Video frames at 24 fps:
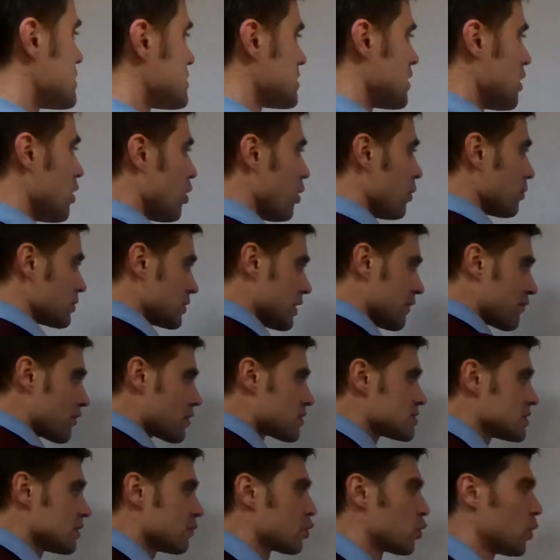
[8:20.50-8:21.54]
So,
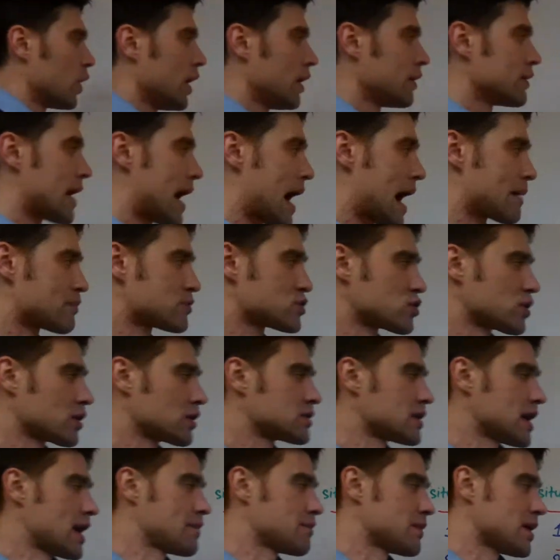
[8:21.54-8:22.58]
difference number one,
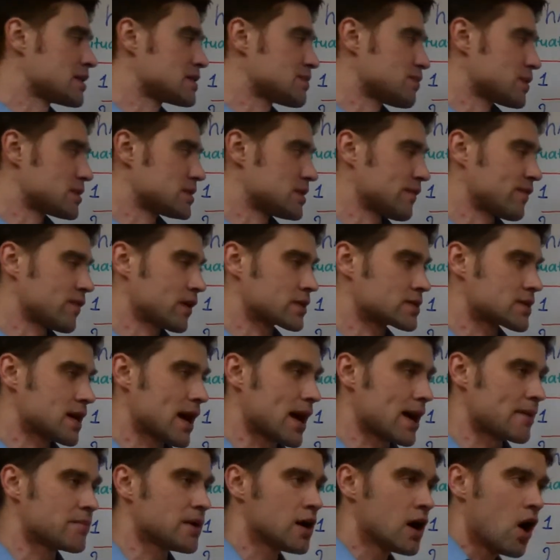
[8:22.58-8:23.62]
abstract time and specific
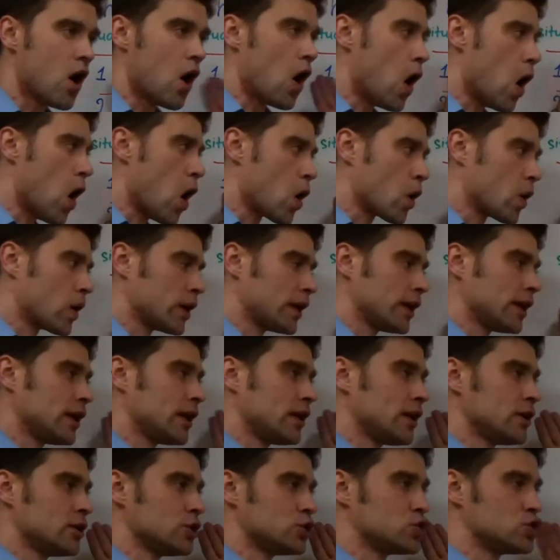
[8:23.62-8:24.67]
time.
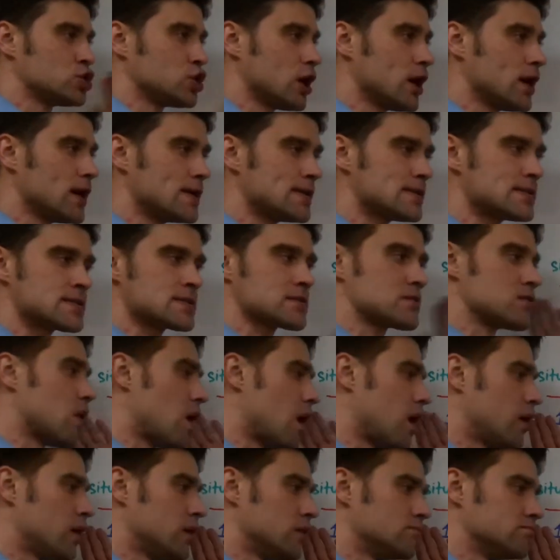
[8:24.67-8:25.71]
Already, just,
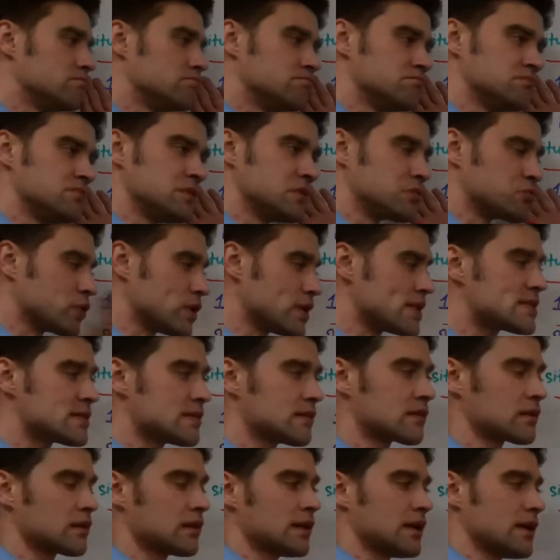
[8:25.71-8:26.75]

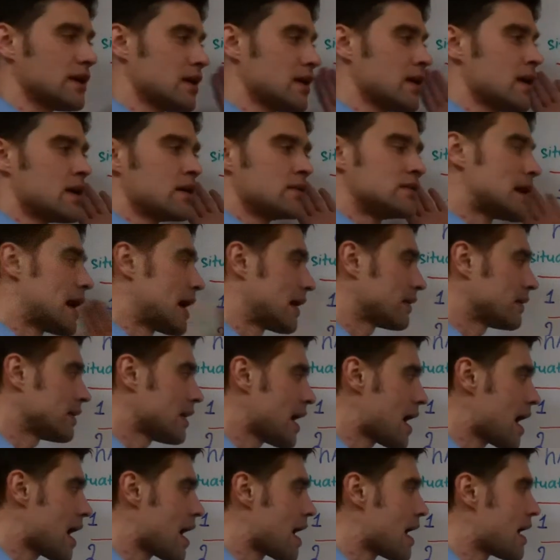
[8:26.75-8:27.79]
recently, not
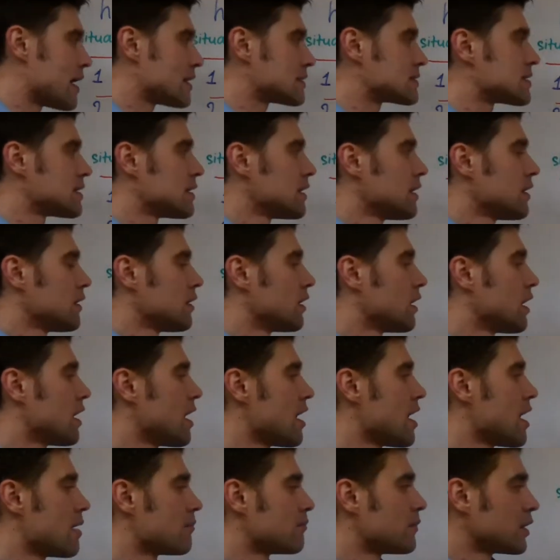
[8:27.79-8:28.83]
yet.
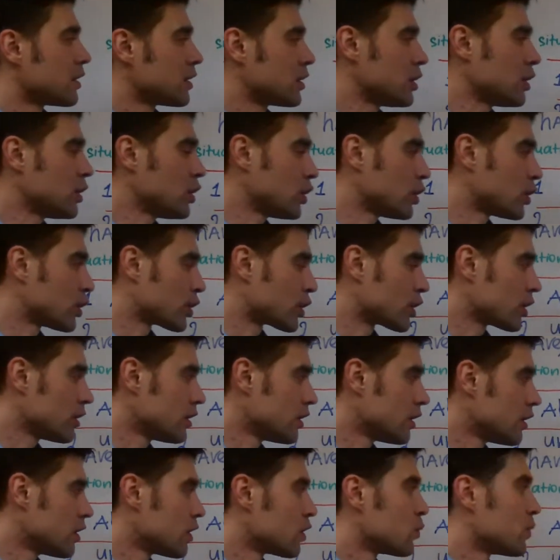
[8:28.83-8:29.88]

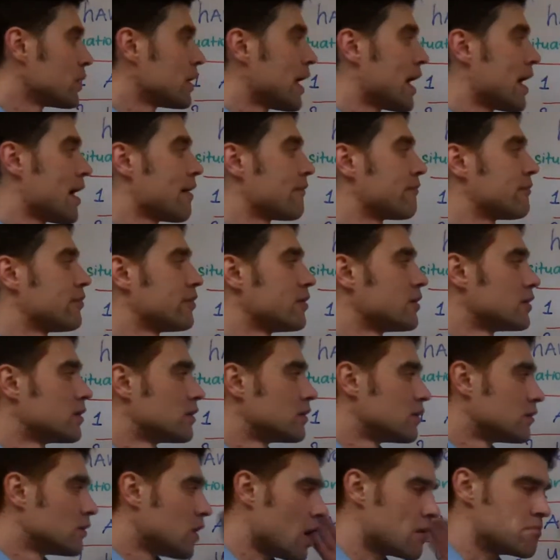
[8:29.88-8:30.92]
Here, we have
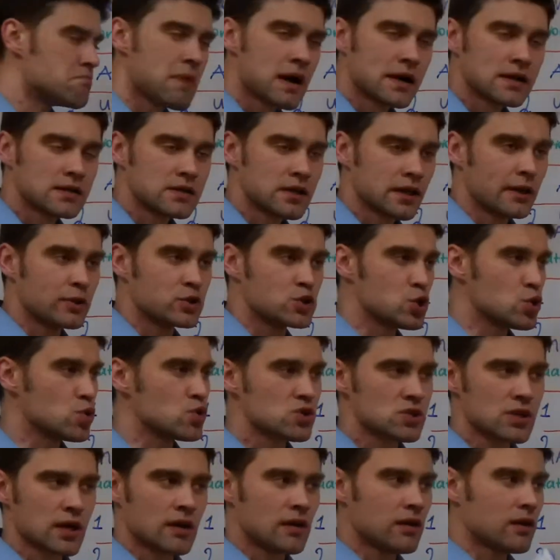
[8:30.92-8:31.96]
on Monday and
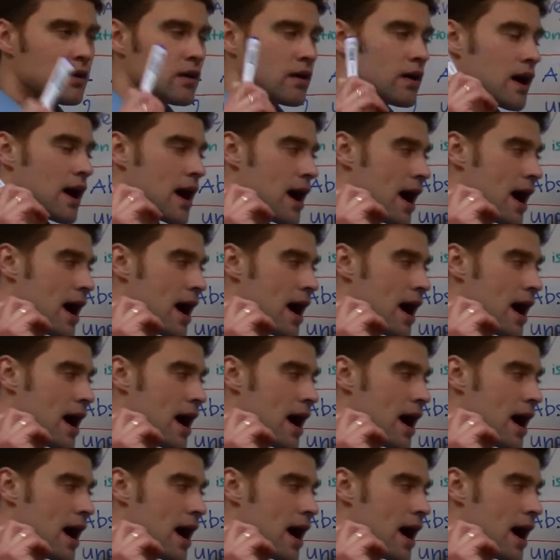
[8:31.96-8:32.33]
Tuesday,